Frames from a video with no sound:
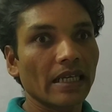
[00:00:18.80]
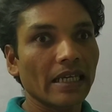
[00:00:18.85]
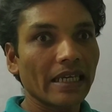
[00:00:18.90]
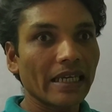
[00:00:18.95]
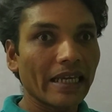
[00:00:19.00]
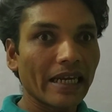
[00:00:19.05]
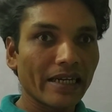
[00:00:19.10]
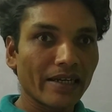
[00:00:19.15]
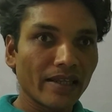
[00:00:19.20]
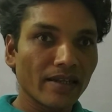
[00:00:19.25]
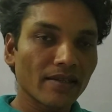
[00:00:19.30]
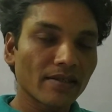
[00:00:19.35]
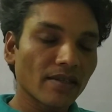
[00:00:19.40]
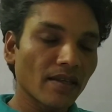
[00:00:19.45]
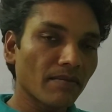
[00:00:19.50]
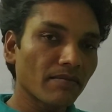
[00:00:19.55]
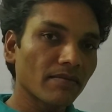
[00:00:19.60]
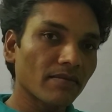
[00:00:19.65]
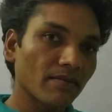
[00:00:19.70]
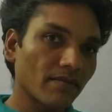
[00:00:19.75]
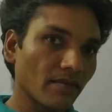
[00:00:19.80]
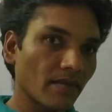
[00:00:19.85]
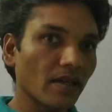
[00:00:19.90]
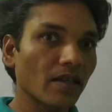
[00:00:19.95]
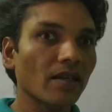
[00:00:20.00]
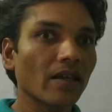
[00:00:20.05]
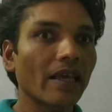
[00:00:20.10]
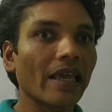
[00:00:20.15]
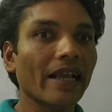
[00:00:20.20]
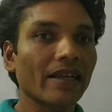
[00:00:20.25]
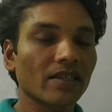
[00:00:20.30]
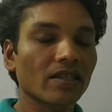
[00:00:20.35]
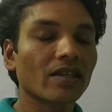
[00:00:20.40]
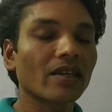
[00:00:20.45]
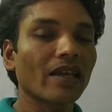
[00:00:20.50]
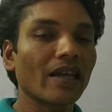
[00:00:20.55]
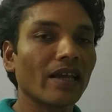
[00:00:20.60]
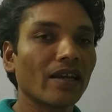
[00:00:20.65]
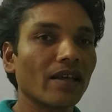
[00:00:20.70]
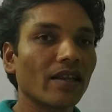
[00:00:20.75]
getting some
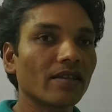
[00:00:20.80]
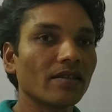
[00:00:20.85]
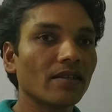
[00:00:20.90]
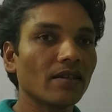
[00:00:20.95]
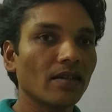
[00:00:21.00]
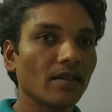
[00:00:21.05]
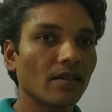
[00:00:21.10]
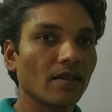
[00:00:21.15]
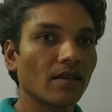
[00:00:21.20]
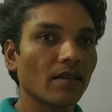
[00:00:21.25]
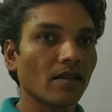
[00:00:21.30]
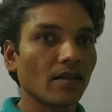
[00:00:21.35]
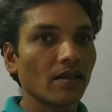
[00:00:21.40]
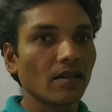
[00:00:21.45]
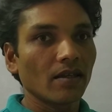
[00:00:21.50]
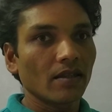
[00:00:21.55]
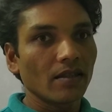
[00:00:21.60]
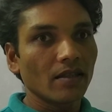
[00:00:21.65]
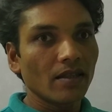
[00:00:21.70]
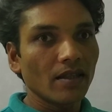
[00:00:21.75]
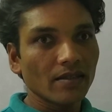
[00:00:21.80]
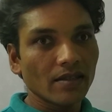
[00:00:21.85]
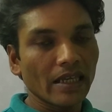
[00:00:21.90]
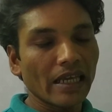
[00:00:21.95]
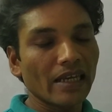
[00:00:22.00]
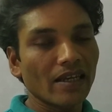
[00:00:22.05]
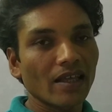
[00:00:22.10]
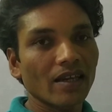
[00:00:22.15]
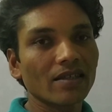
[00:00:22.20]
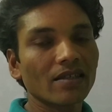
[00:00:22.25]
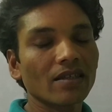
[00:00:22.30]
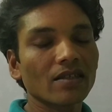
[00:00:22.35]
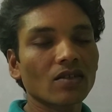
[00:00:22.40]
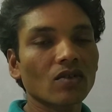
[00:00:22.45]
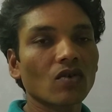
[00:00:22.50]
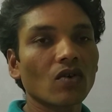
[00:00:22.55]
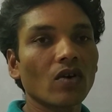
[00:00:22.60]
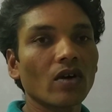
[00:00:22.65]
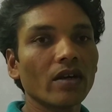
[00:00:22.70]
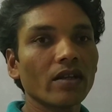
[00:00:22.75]
extra energy. This energy is
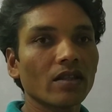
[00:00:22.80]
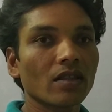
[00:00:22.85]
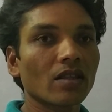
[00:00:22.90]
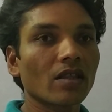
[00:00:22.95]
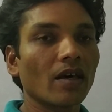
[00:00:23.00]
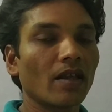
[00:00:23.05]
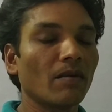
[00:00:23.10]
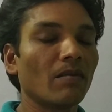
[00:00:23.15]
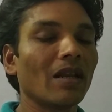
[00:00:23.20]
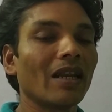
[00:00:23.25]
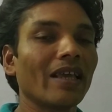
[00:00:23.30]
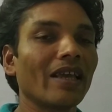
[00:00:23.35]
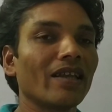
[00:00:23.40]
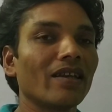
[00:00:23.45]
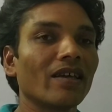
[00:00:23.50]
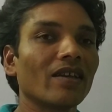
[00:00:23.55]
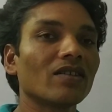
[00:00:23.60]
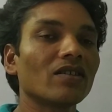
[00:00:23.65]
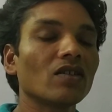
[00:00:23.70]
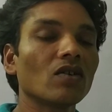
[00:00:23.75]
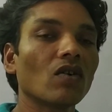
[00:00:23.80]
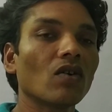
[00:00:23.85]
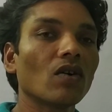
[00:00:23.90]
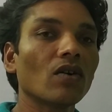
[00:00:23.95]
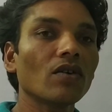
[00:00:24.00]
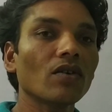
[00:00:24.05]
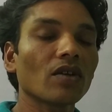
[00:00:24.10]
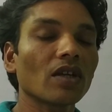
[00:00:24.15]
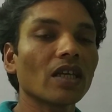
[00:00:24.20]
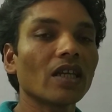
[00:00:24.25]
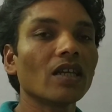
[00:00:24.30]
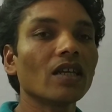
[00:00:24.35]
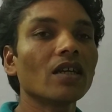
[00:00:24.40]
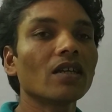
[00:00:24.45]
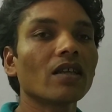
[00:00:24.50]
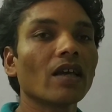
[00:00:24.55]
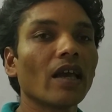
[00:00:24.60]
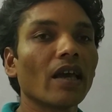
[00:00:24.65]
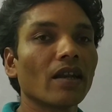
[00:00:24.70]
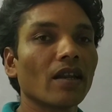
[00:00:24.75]
called thermal energy or
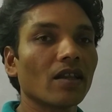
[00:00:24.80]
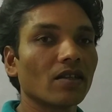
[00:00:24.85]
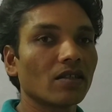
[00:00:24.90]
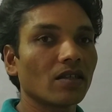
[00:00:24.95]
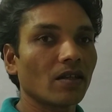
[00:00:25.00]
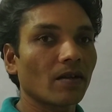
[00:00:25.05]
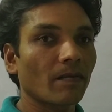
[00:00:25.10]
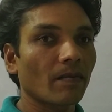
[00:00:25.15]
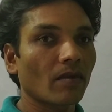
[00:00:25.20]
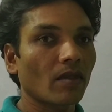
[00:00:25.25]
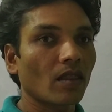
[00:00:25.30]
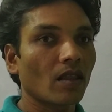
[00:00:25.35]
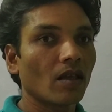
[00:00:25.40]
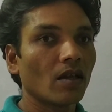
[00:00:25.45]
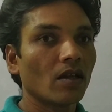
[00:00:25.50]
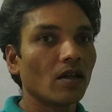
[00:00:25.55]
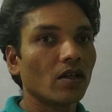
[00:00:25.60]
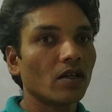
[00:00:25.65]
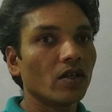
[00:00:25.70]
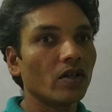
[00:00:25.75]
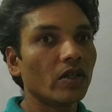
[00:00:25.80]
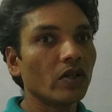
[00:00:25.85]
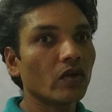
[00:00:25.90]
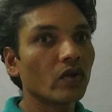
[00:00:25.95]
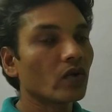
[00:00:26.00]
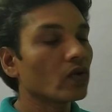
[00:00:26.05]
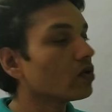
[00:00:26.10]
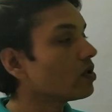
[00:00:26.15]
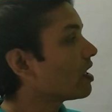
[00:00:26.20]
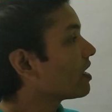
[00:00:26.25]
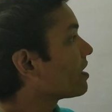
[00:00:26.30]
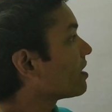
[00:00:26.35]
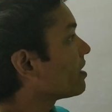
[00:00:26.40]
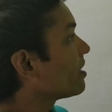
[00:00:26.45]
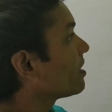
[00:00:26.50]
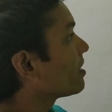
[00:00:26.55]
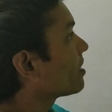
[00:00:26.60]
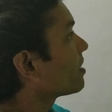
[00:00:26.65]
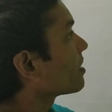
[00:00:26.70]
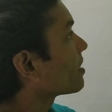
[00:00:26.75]
heat energy. Due to
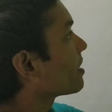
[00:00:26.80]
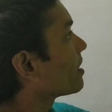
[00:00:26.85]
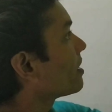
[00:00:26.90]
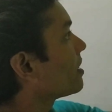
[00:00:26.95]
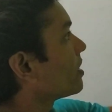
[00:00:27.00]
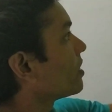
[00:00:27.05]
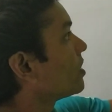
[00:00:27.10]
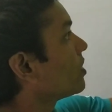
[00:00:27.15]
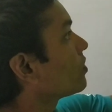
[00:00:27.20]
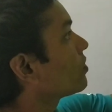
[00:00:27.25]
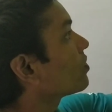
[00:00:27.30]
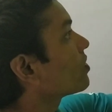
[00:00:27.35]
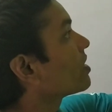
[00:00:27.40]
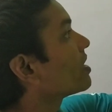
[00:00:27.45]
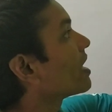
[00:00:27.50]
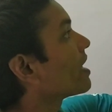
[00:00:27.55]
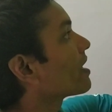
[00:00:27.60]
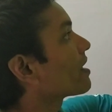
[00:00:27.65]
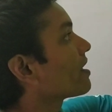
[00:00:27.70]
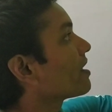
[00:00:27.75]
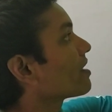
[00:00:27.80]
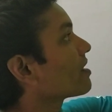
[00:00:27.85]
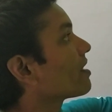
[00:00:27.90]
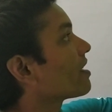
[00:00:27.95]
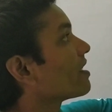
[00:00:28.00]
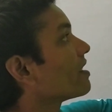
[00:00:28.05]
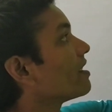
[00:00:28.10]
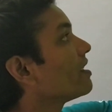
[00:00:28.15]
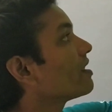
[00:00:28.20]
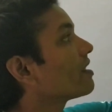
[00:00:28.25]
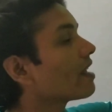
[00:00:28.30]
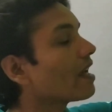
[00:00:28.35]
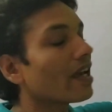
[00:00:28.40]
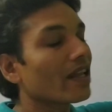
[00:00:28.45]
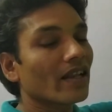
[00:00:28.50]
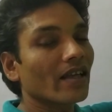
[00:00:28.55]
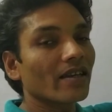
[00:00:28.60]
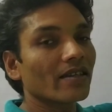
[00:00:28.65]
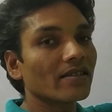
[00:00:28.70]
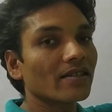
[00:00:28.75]
getting the heat
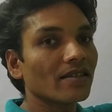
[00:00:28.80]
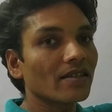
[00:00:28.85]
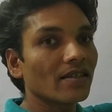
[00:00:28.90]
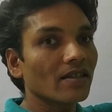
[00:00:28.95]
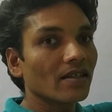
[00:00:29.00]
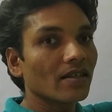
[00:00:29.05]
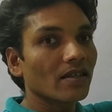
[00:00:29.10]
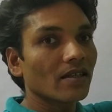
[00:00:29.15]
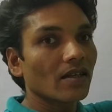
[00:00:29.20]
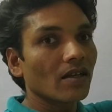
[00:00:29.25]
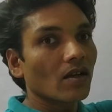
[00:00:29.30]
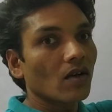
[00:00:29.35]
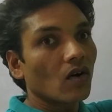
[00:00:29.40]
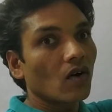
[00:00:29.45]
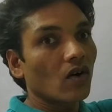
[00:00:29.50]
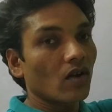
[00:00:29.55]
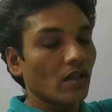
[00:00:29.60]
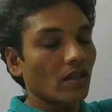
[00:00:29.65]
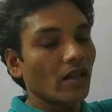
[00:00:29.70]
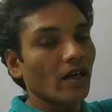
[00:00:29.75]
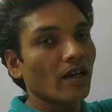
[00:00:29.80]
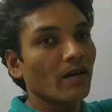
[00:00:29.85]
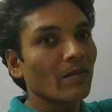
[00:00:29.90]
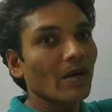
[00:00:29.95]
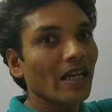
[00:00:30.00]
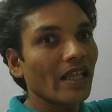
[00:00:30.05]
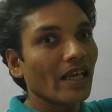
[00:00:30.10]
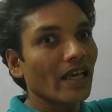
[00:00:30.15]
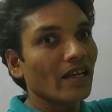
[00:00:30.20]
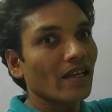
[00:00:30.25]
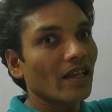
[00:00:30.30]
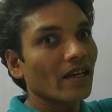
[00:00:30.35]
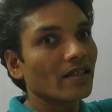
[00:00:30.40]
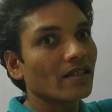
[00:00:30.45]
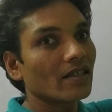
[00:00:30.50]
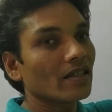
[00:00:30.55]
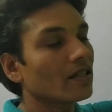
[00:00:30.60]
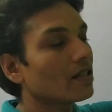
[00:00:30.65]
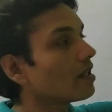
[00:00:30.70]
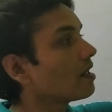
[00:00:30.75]
energy or thermal
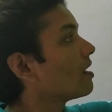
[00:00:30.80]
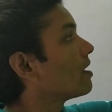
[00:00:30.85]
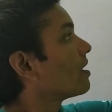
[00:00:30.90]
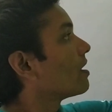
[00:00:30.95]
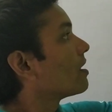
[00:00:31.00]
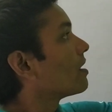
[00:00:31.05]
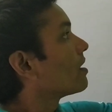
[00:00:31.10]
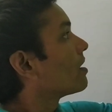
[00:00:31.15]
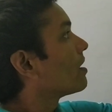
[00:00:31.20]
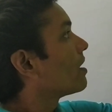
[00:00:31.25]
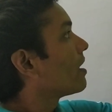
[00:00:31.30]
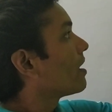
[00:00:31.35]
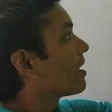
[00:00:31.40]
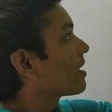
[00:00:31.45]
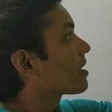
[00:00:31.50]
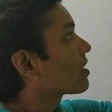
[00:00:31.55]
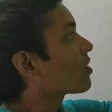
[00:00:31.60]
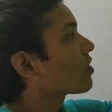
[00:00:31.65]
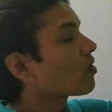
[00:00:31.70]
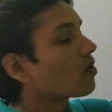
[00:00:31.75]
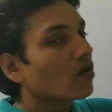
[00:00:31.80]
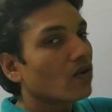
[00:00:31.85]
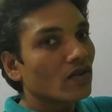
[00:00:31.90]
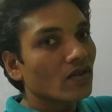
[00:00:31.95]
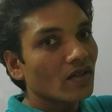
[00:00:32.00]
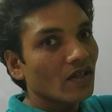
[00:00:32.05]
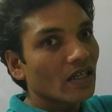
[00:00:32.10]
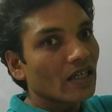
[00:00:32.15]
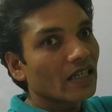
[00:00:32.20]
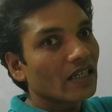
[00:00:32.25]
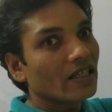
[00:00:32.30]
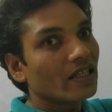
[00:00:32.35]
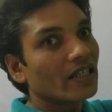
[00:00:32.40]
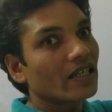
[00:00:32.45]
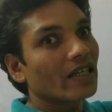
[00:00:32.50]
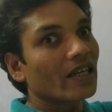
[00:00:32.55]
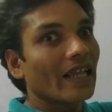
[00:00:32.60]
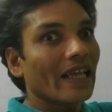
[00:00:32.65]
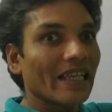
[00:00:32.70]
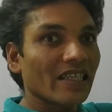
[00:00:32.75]
energy, electron
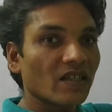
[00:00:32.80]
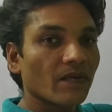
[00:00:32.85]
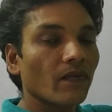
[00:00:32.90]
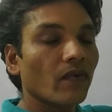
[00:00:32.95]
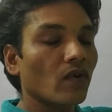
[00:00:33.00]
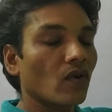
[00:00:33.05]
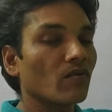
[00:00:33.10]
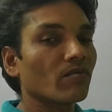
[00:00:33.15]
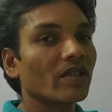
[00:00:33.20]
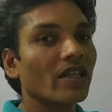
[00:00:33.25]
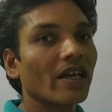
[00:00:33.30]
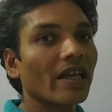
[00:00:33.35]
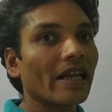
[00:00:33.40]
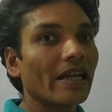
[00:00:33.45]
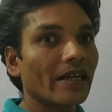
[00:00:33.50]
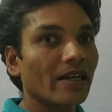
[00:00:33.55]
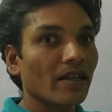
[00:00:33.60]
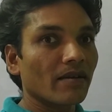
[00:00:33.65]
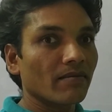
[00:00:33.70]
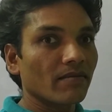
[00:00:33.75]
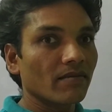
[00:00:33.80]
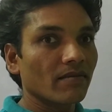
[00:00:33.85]
detached from the atom,